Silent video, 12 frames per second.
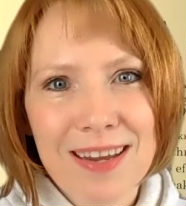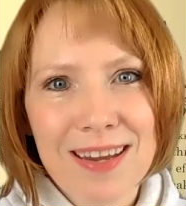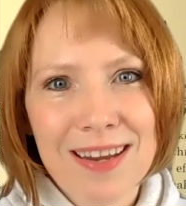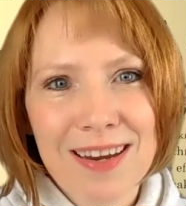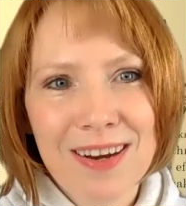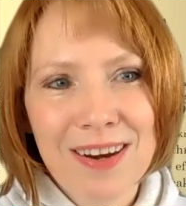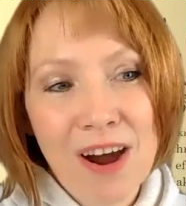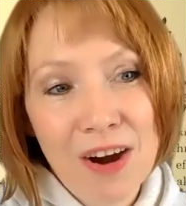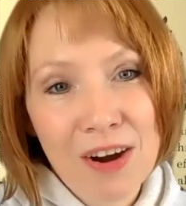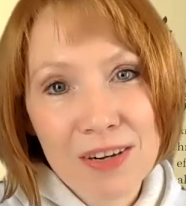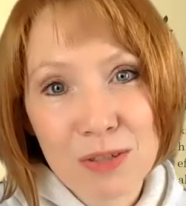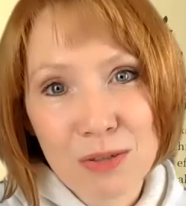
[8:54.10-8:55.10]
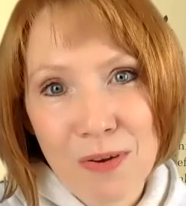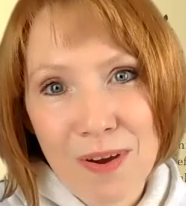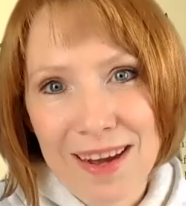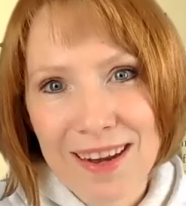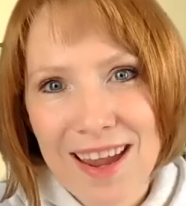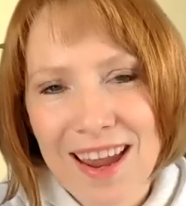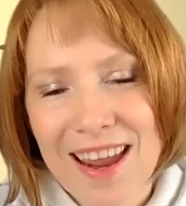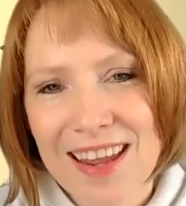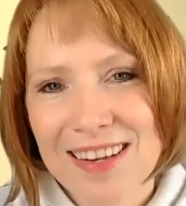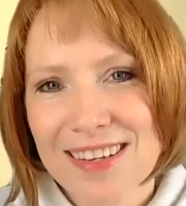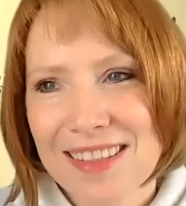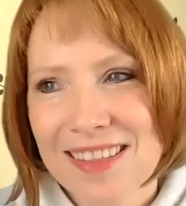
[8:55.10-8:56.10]
or are enjoying
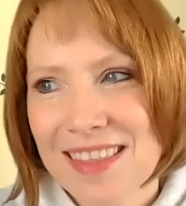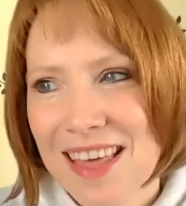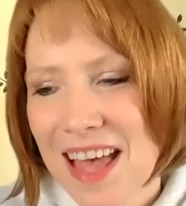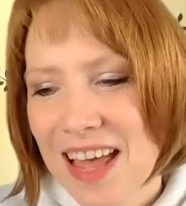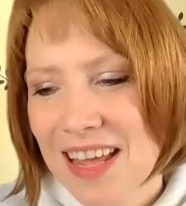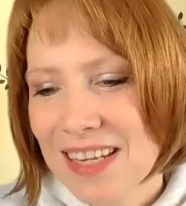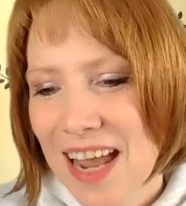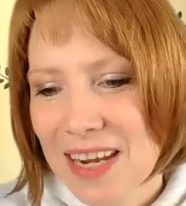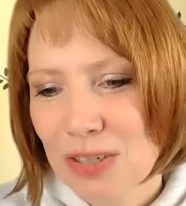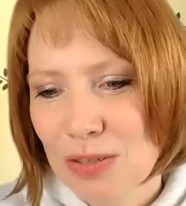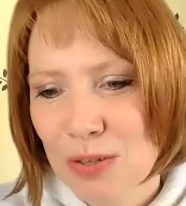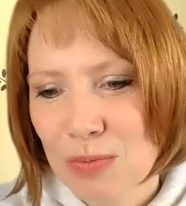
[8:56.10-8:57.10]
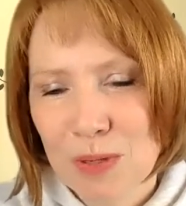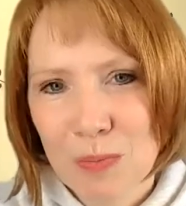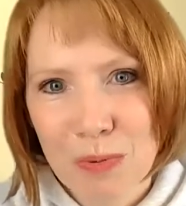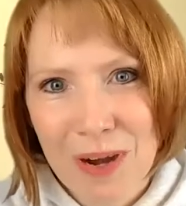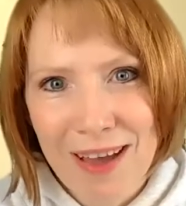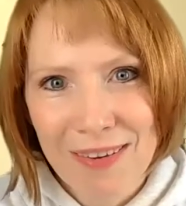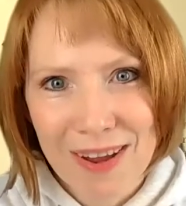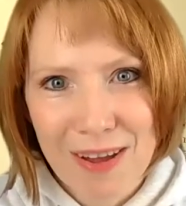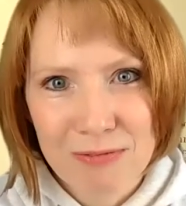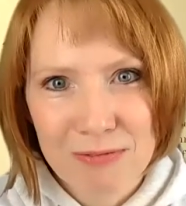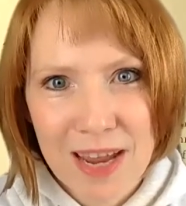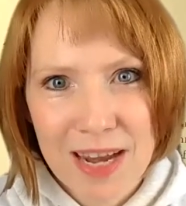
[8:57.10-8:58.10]
and that I should be proud
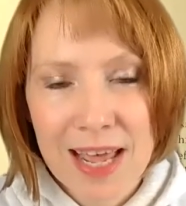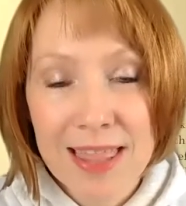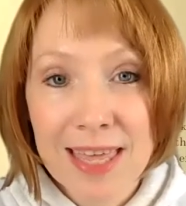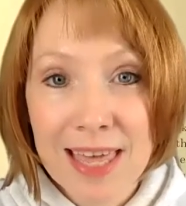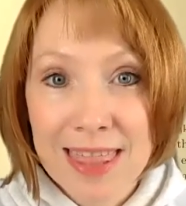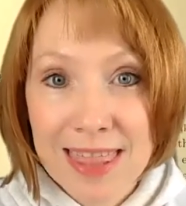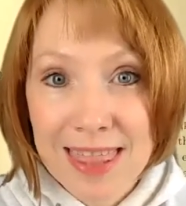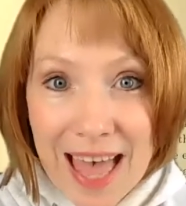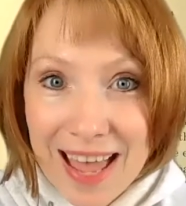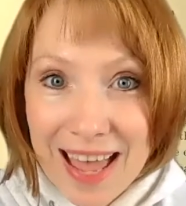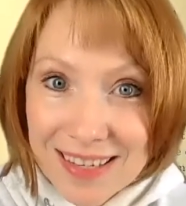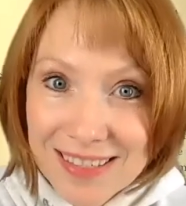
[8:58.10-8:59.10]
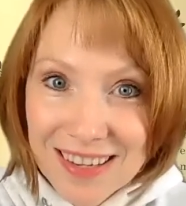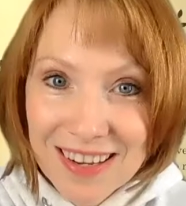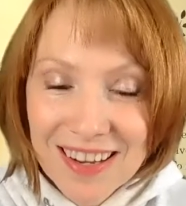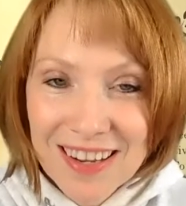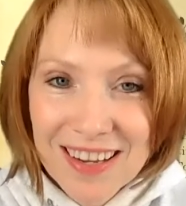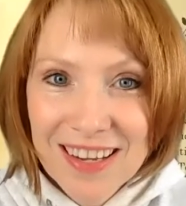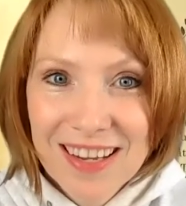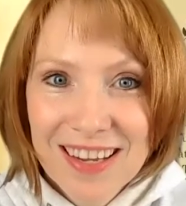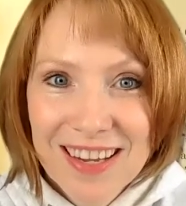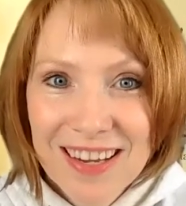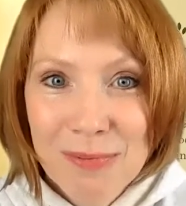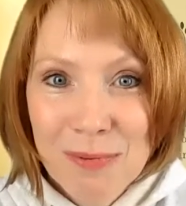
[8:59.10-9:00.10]
of. And I think that,
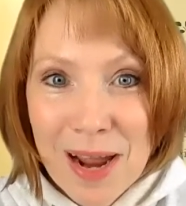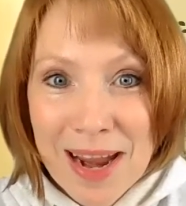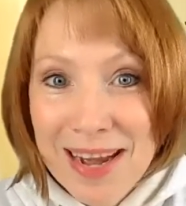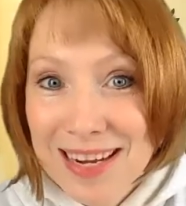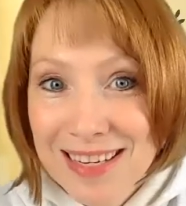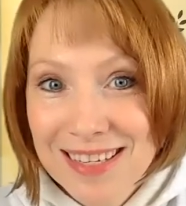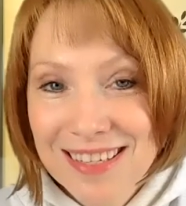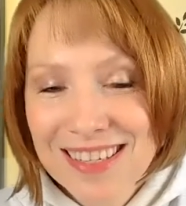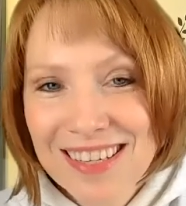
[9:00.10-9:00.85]
Ryan,